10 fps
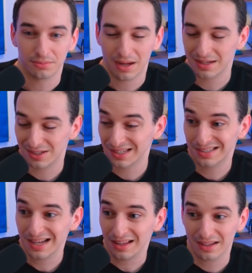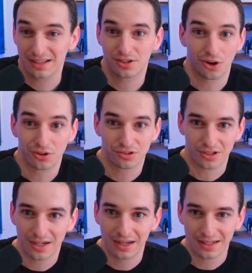And it's not like it's hard to
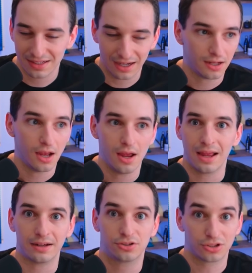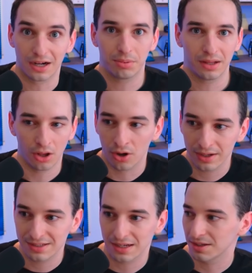read. It's not incredibly long.
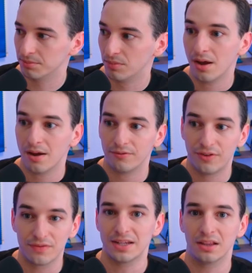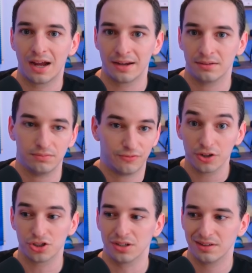It's not some 50 line
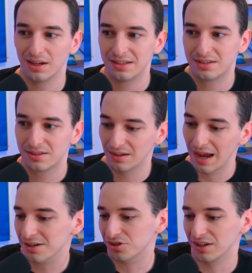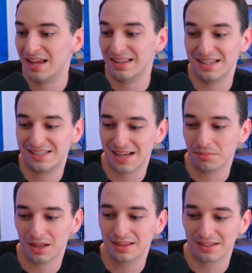function. It's actually the same
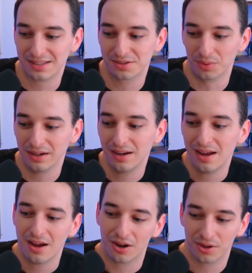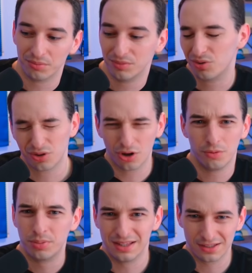length as this one although you could
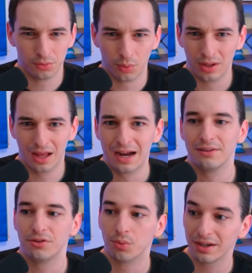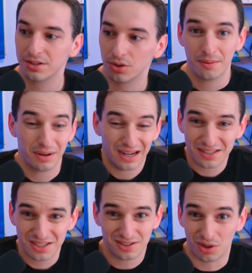put this on one line if you wanted to. But I
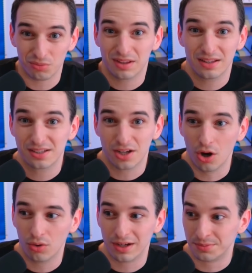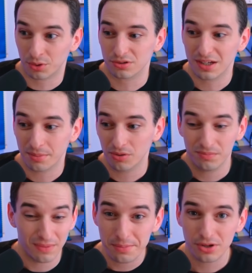just don't think this code is more readable.
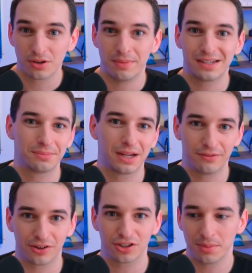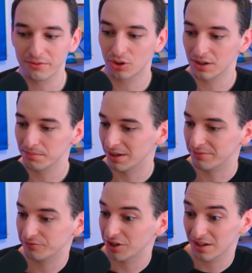Maybe you could make some kind of argument for it, but
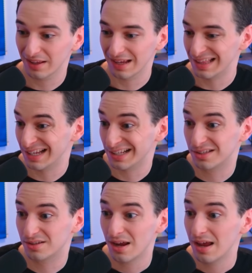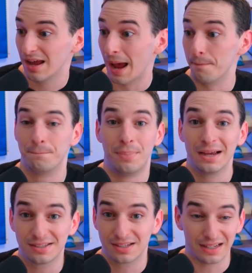frankly, I think it's at
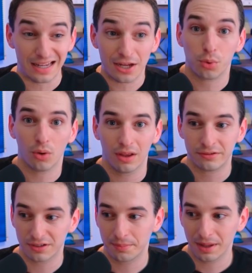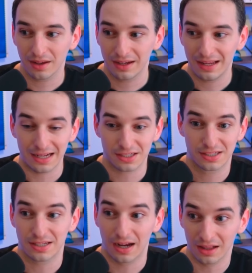best equal in readability and
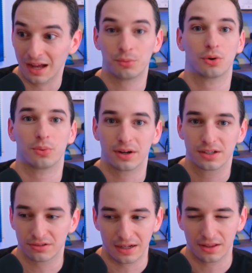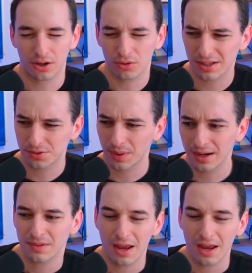just a lot more work to write the code this way.